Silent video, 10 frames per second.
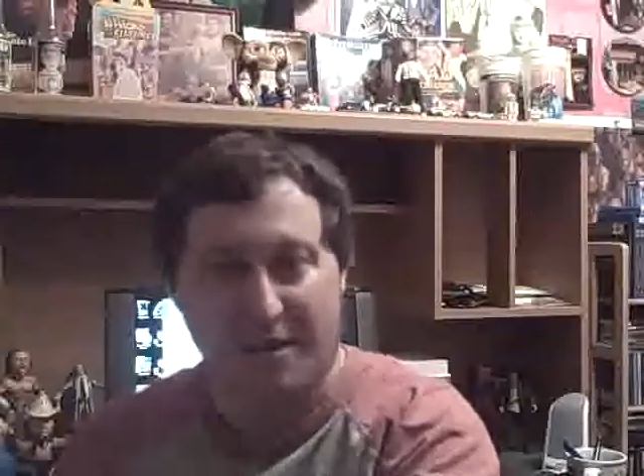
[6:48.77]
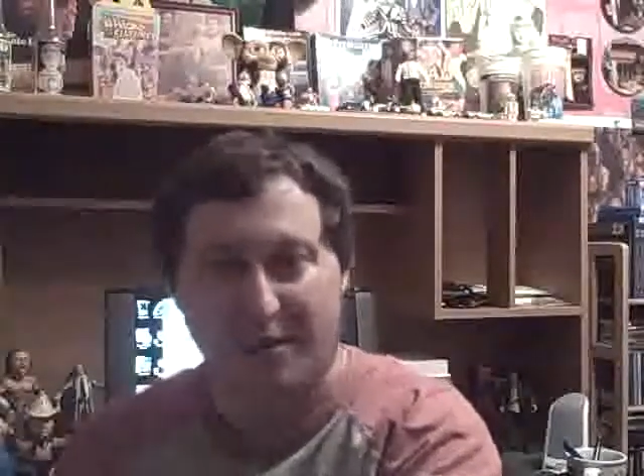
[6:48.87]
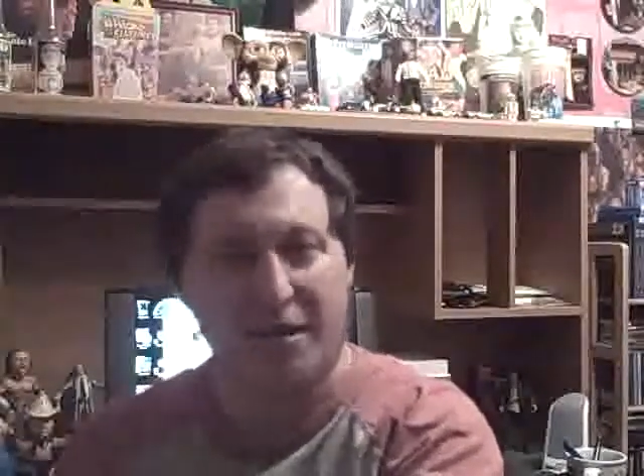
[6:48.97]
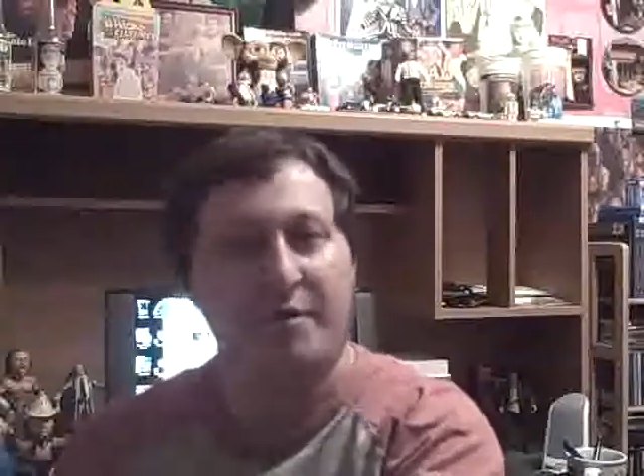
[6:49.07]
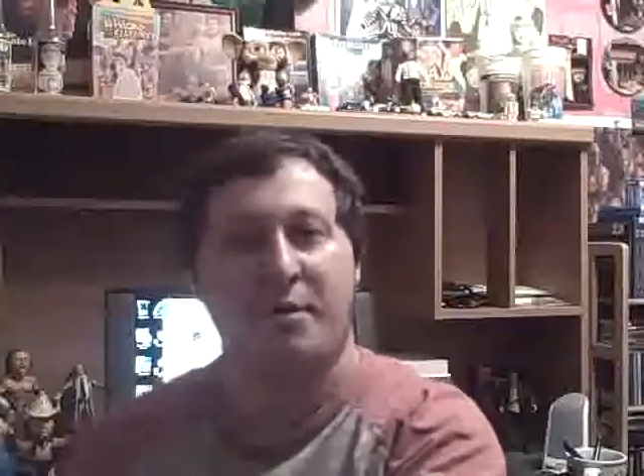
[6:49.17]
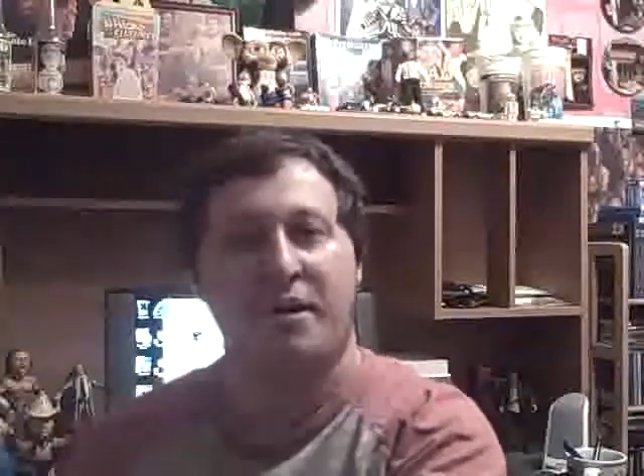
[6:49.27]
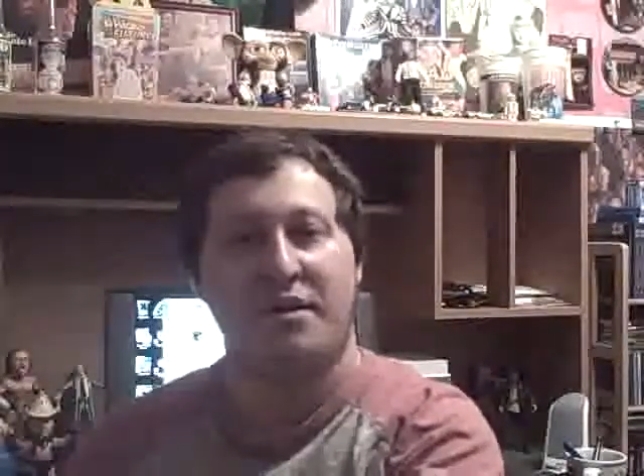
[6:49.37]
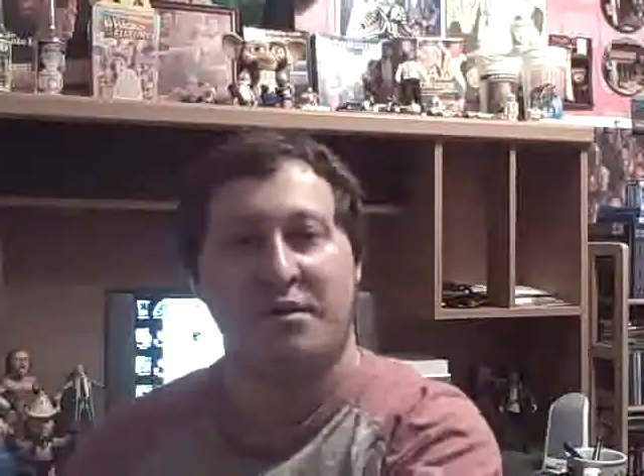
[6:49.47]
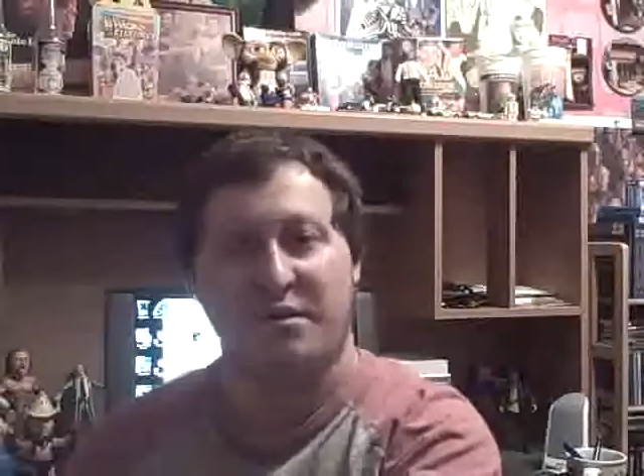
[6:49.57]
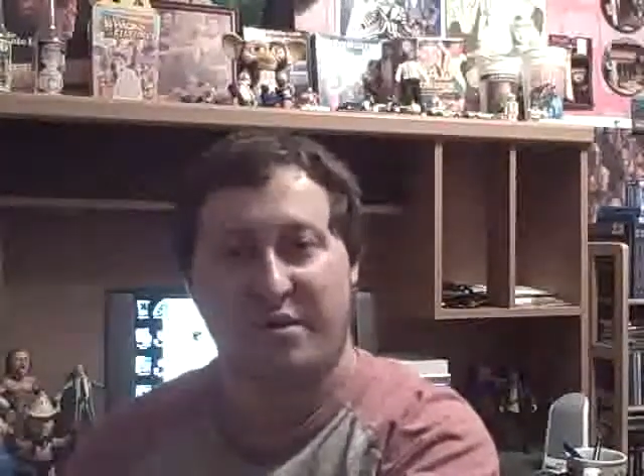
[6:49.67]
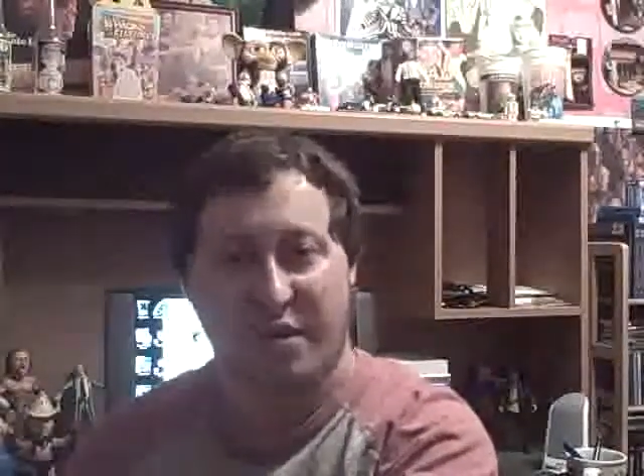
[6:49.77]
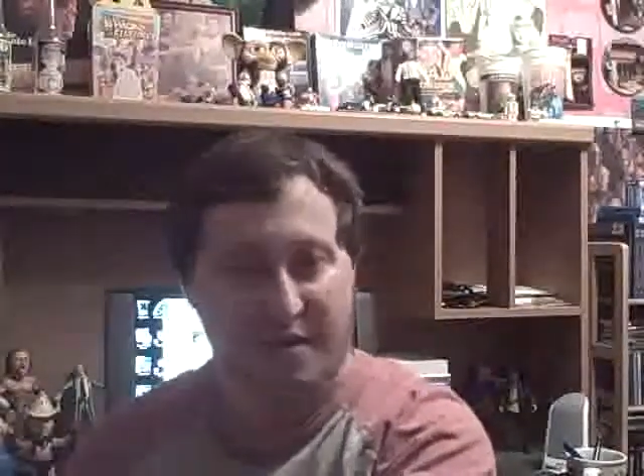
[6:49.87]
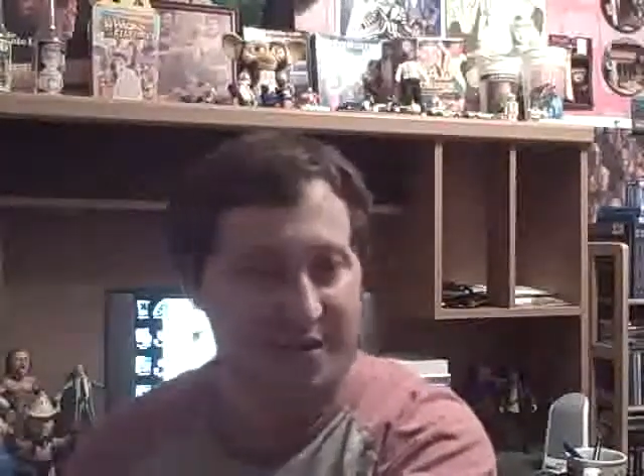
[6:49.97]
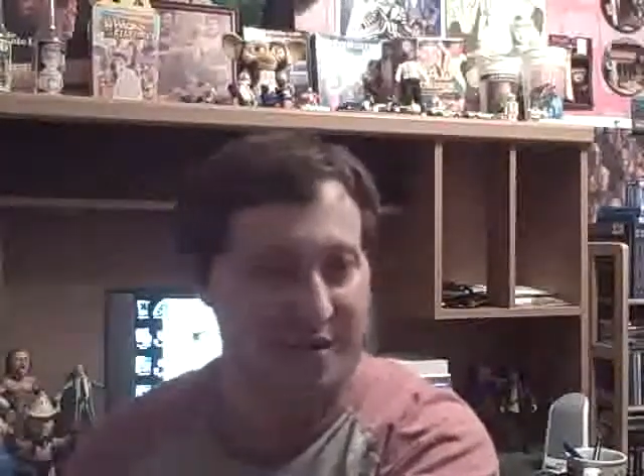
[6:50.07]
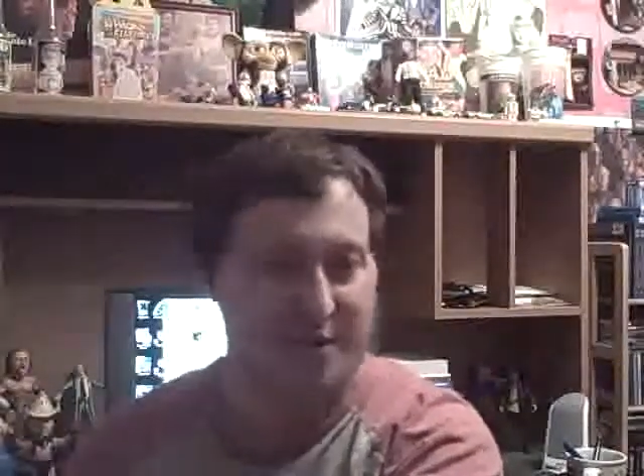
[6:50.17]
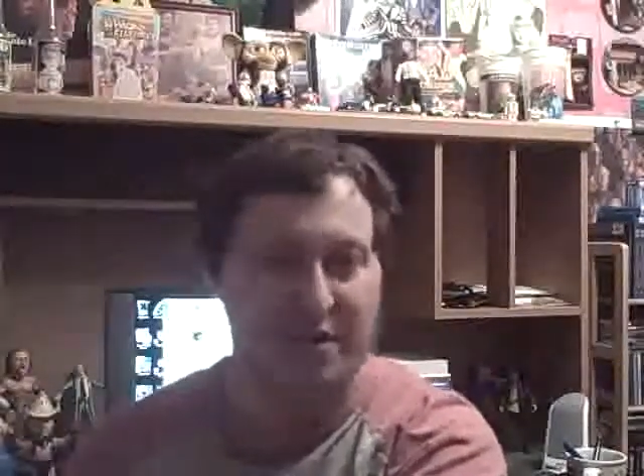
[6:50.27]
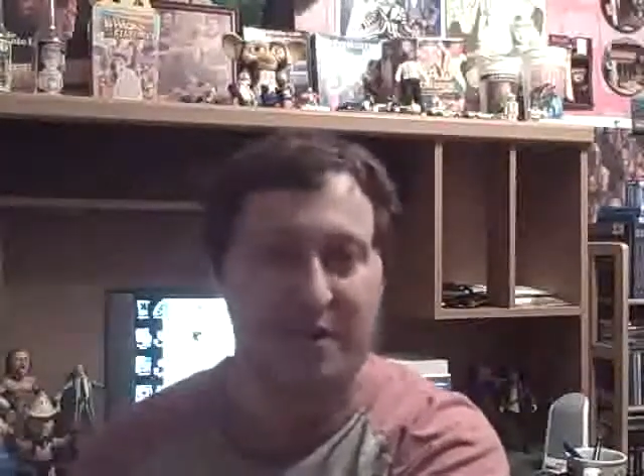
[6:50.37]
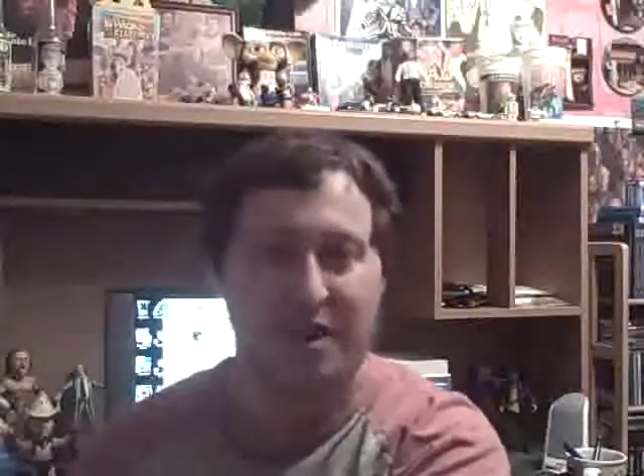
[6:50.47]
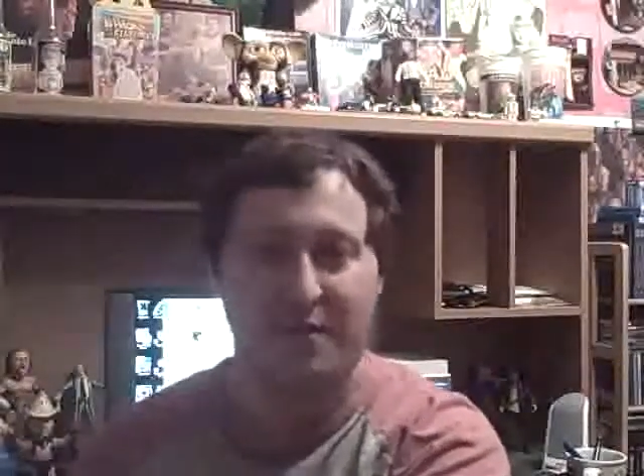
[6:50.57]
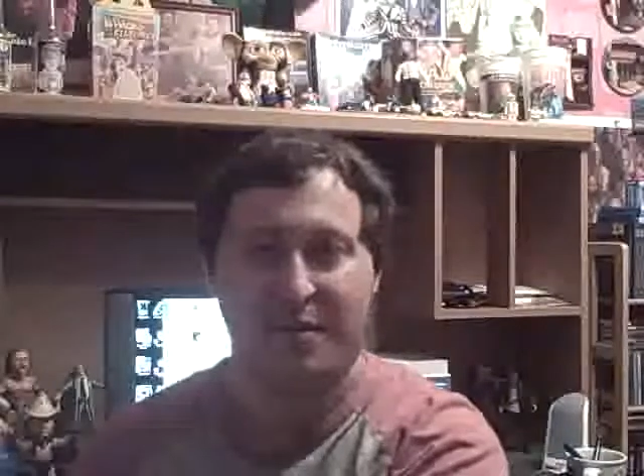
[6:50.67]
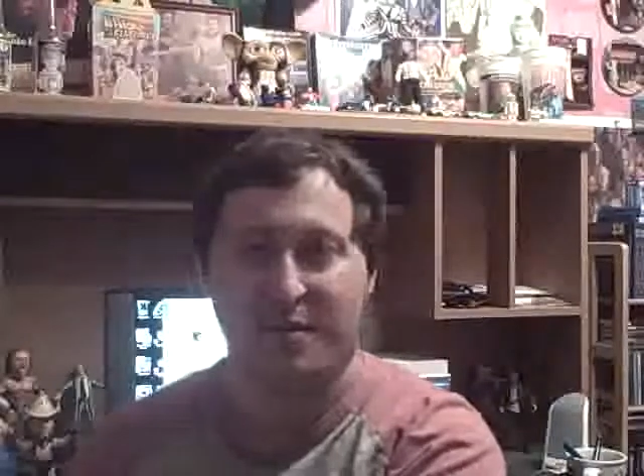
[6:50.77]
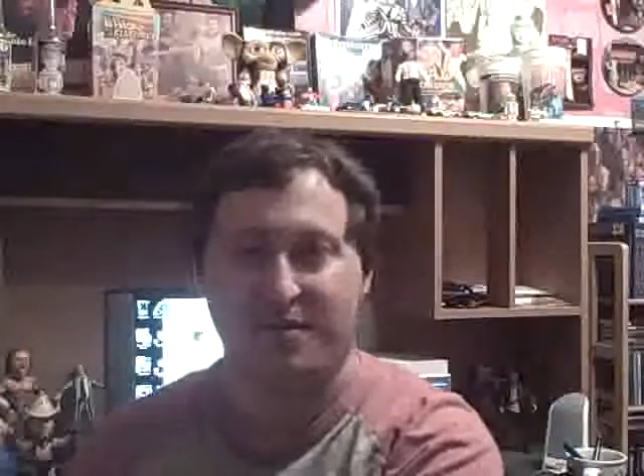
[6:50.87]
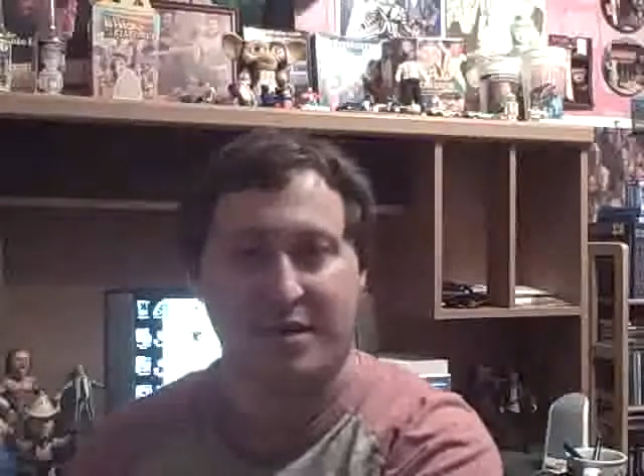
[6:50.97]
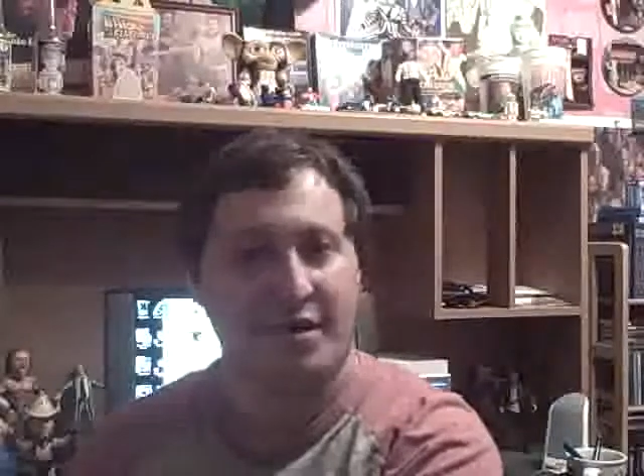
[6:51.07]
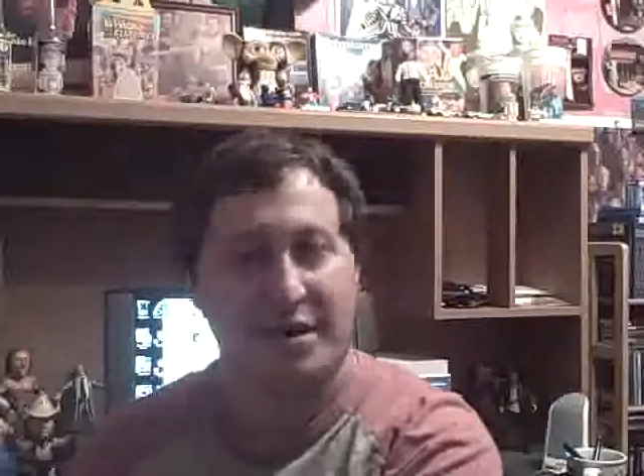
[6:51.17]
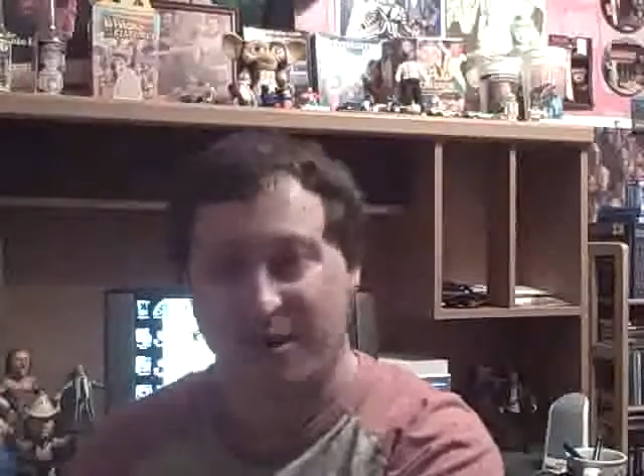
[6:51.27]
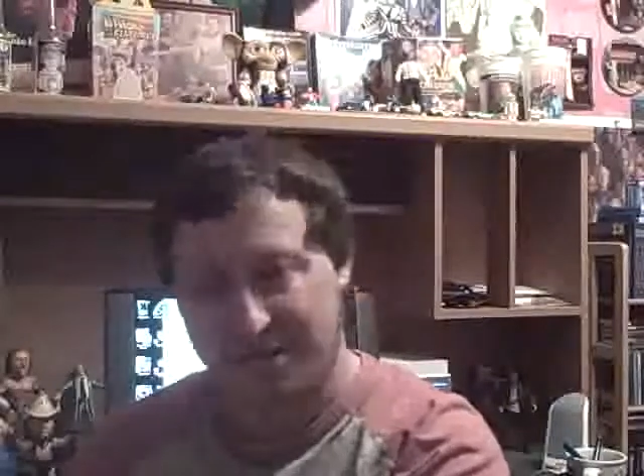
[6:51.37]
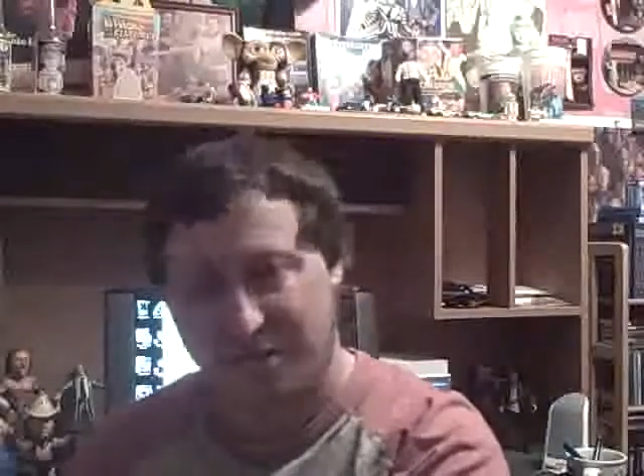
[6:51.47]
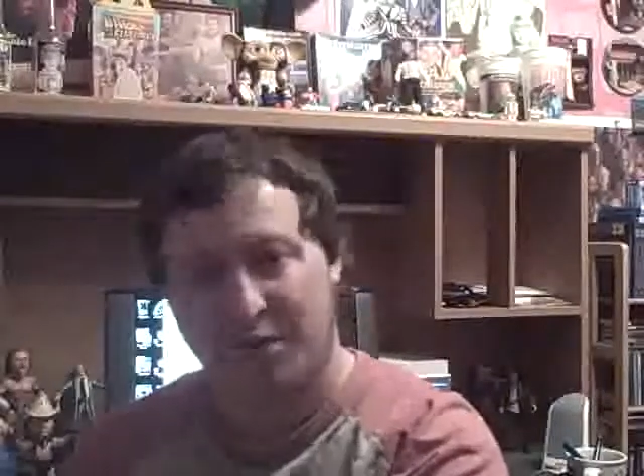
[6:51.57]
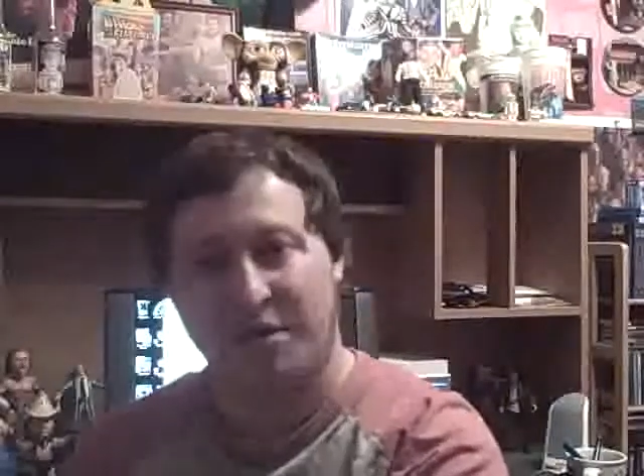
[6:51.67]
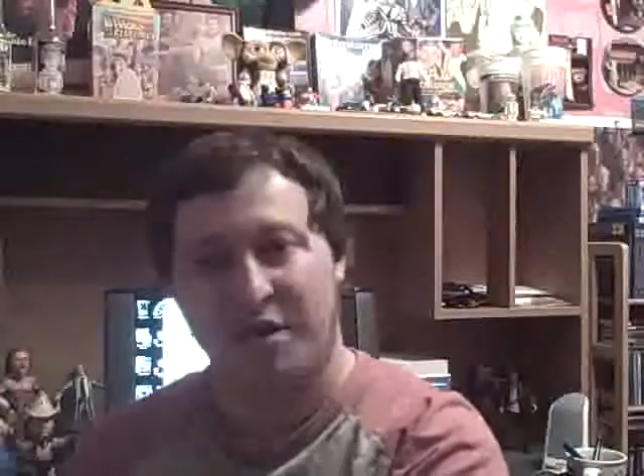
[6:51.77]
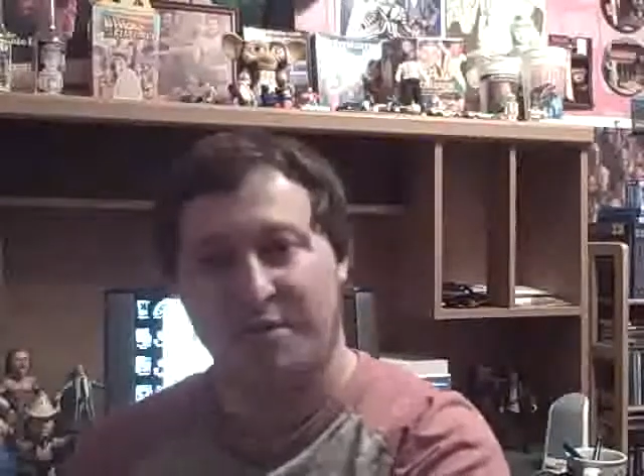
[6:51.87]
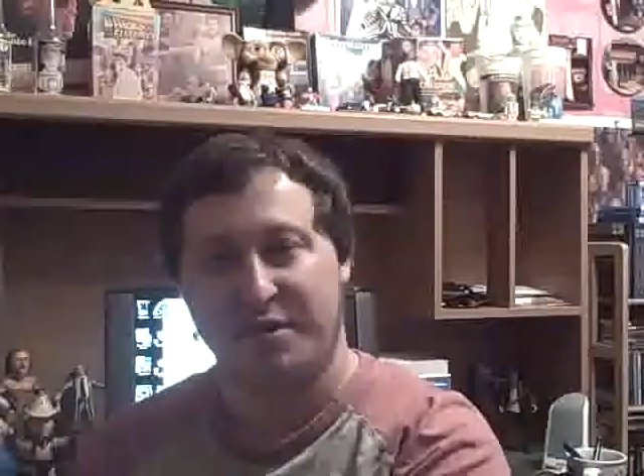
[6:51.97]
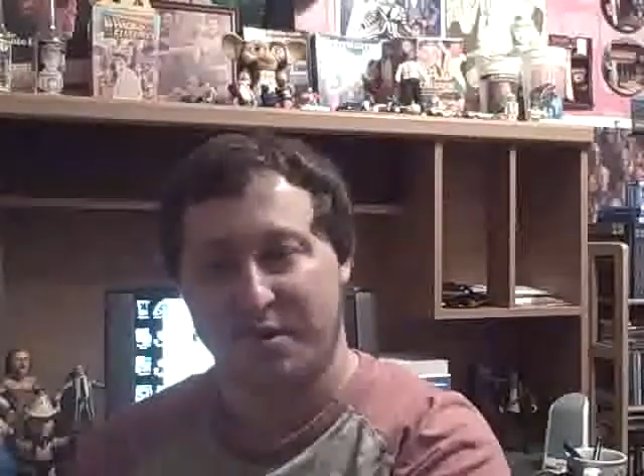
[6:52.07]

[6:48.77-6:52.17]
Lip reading: Whatever you want to do with the money I give you, MJ, it's totally up to